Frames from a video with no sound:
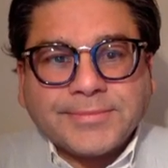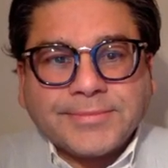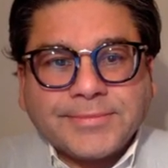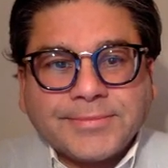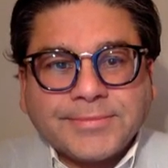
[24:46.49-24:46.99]

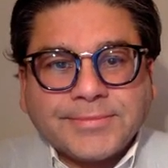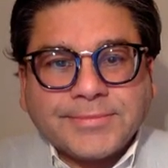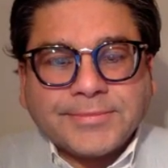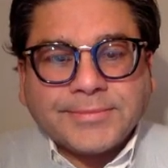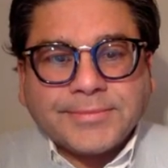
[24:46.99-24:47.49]

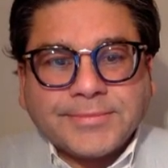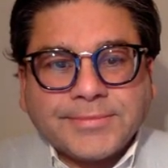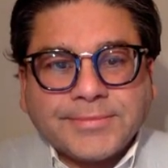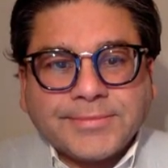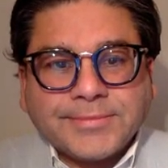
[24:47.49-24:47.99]

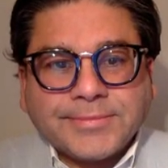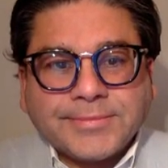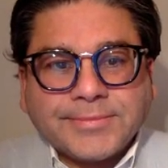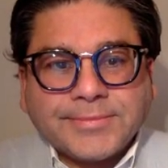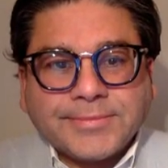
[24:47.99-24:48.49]

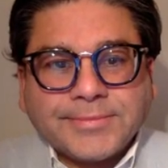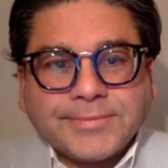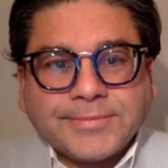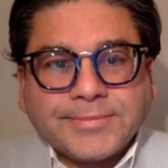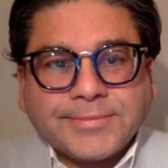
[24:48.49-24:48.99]

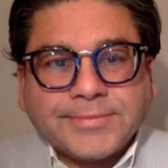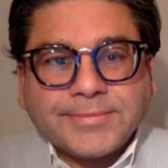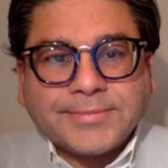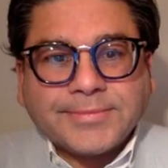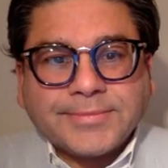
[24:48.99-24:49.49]

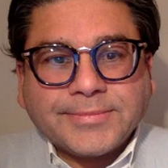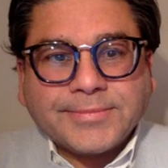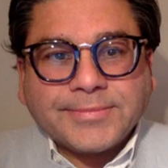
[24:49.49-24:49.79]
(silent)